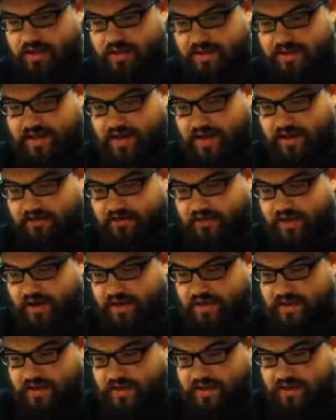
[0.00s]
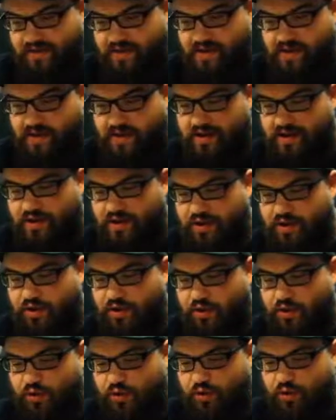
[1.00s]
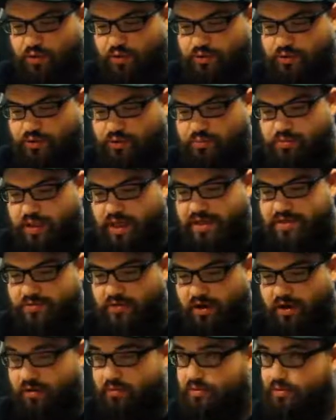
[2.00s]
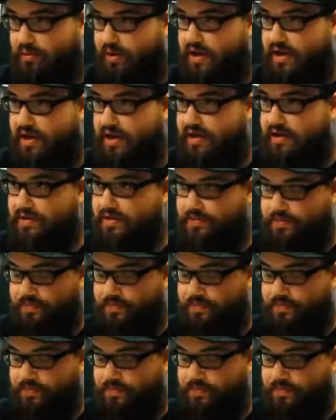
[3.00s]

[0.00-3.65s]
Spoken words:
Dak Faden is a cool dude Planeswalker with a red hand.